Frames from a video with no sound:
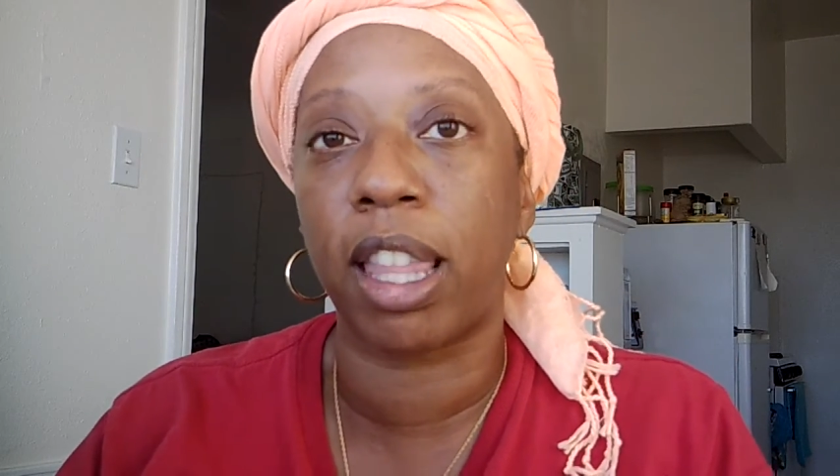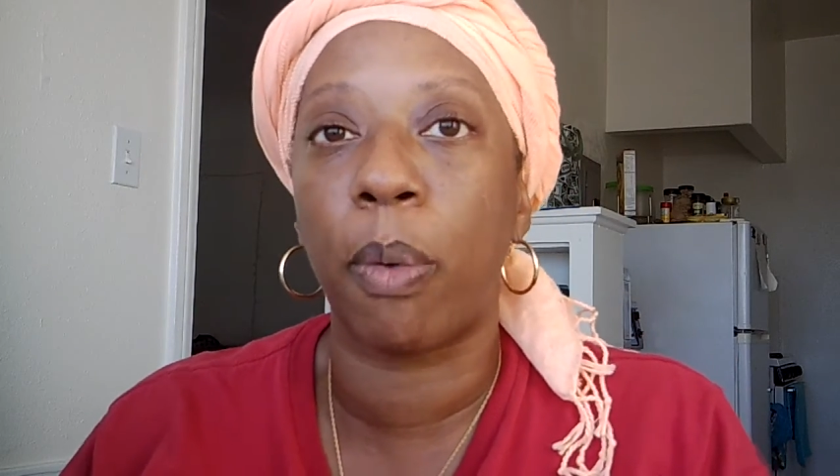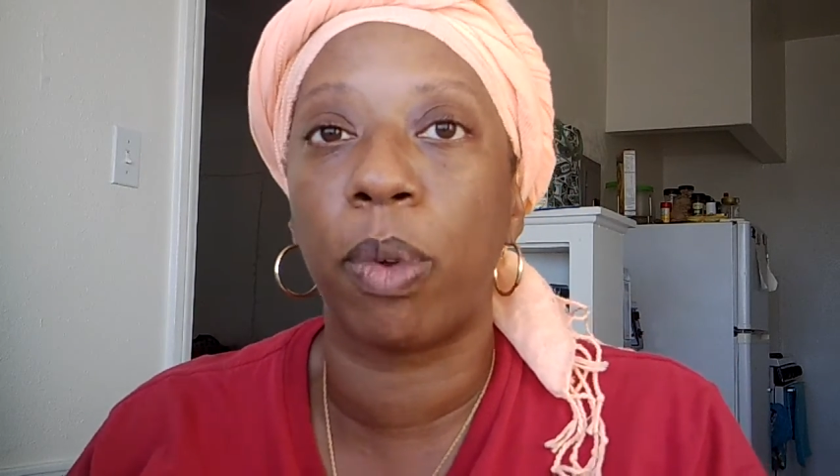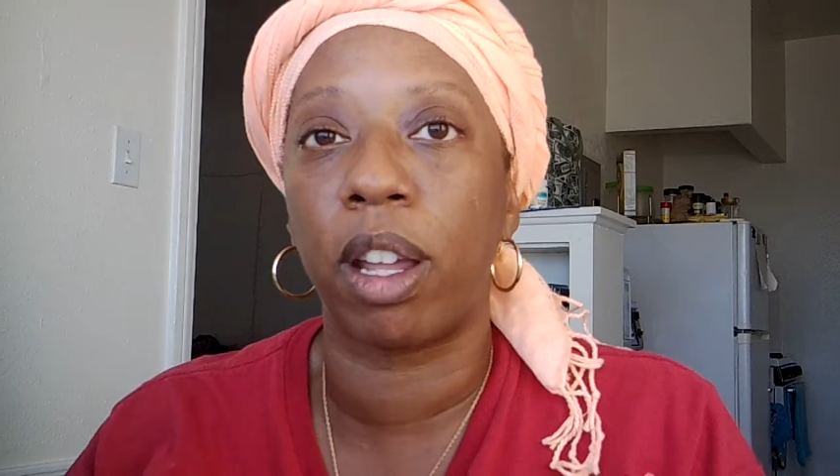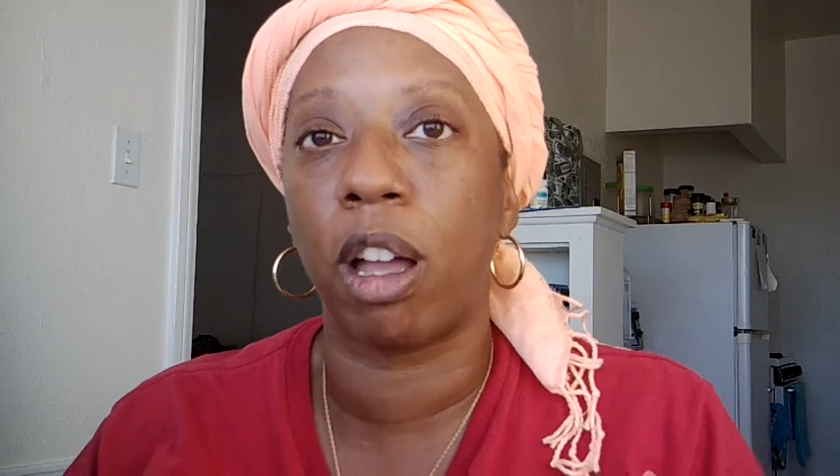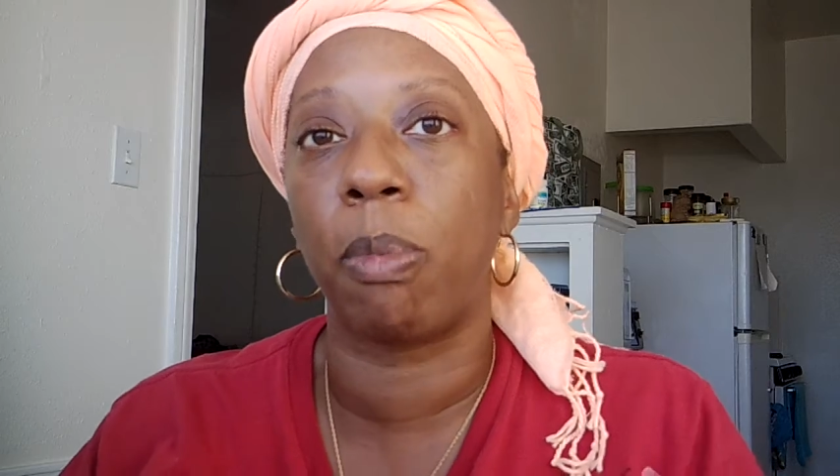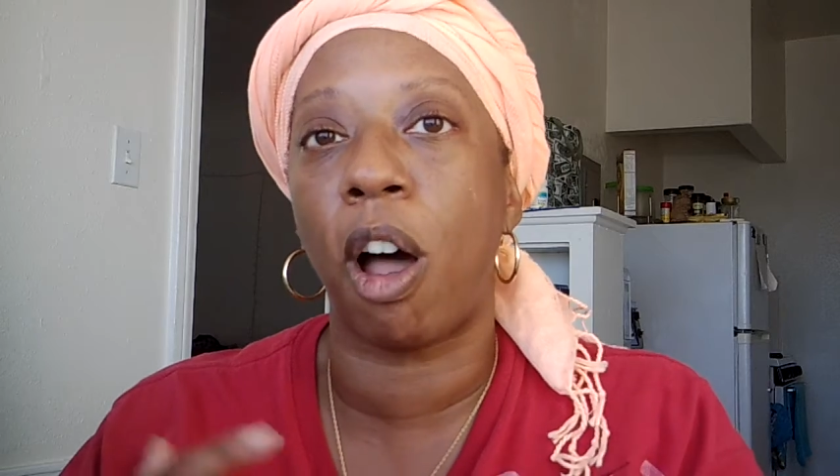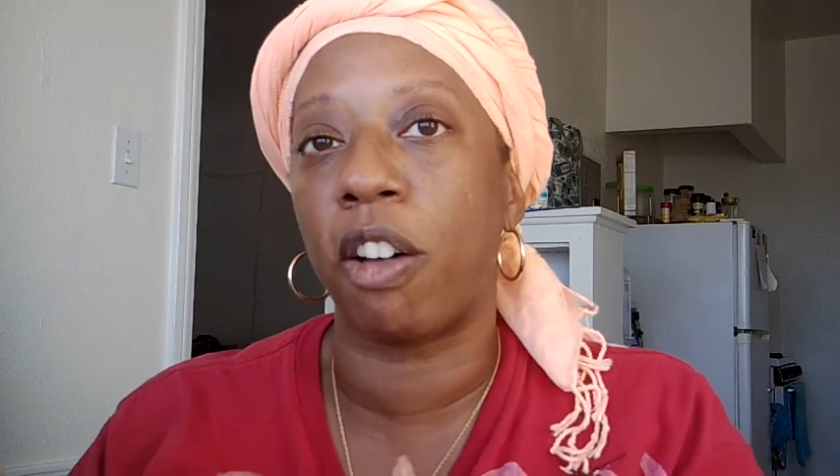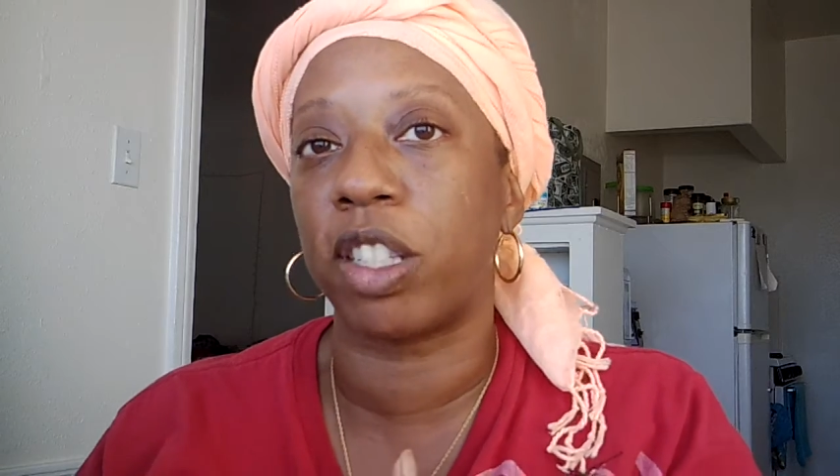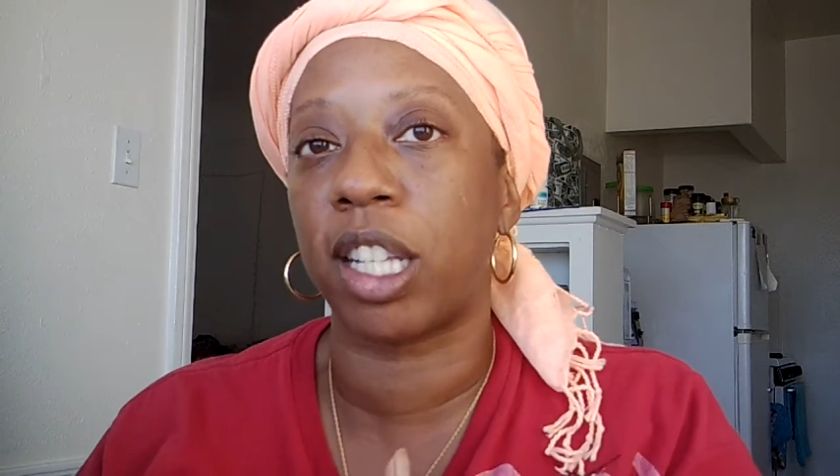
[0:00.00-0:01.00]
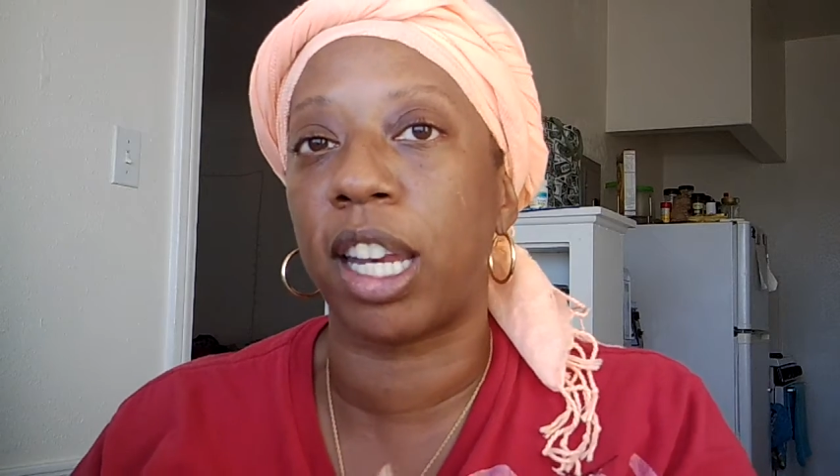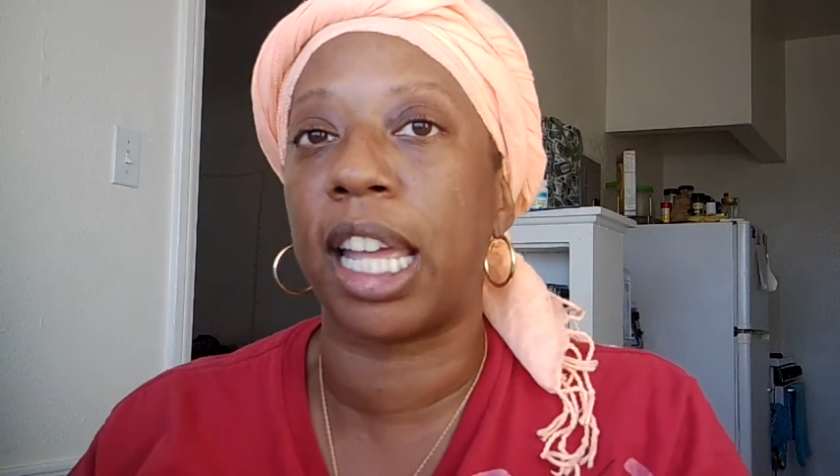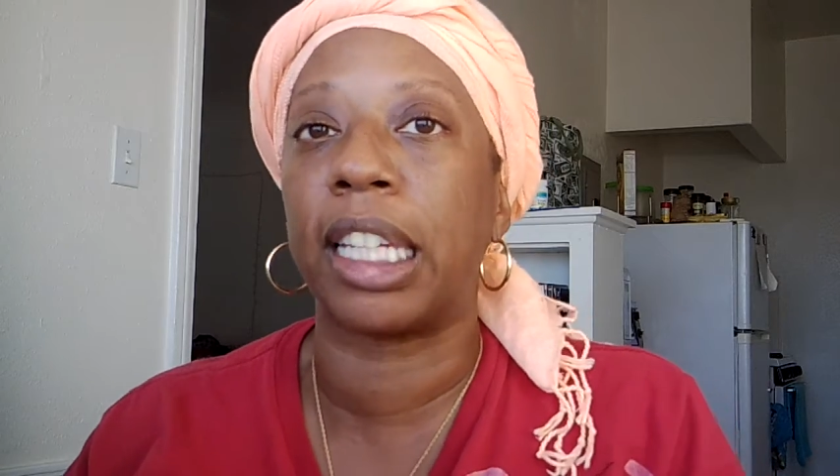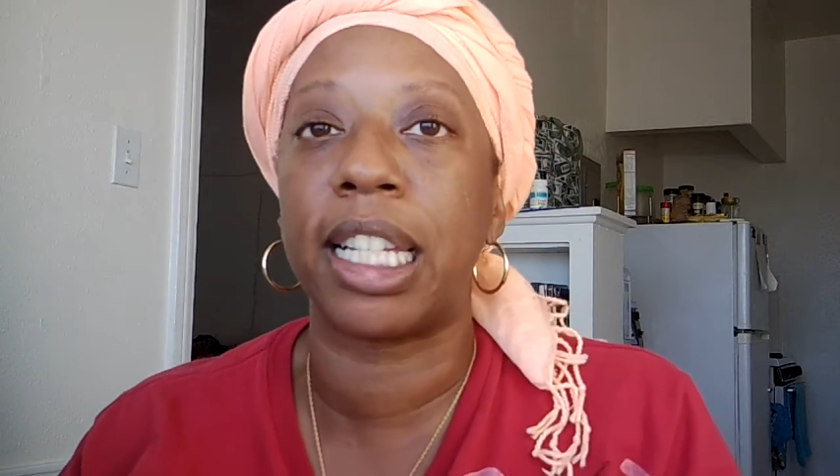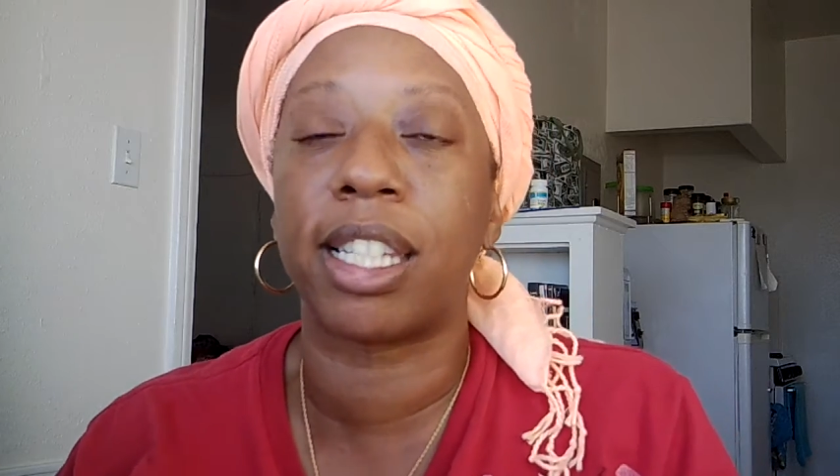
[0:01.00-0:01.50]
That would help offset
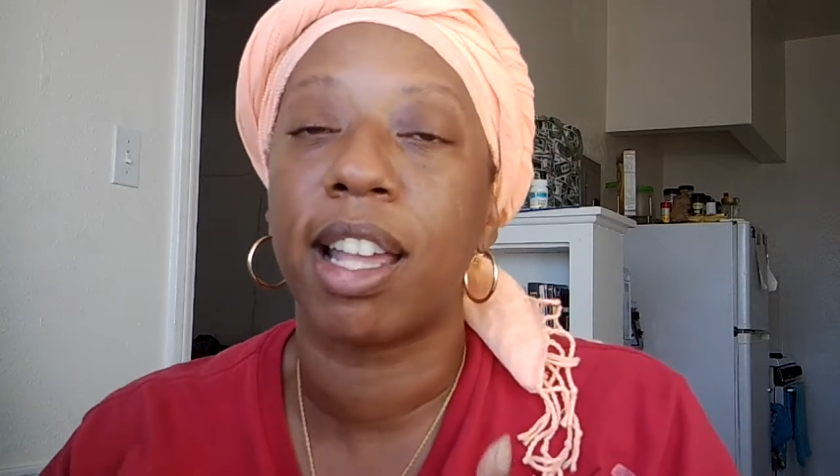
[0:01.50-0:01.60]
at least